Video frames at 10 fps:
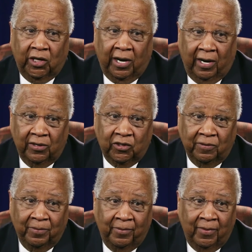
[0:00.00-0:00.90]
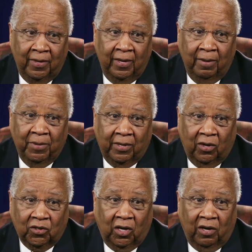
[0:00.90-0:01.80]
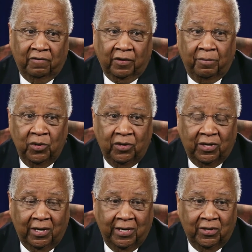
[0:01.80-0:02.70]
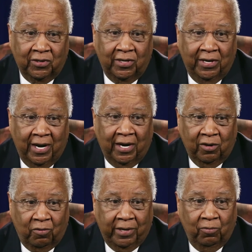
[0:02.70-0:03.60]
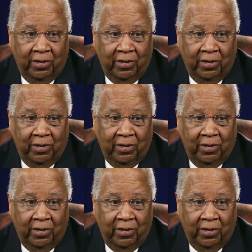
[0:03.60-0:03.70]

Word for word: challenge because a lot of the community leaders did not agree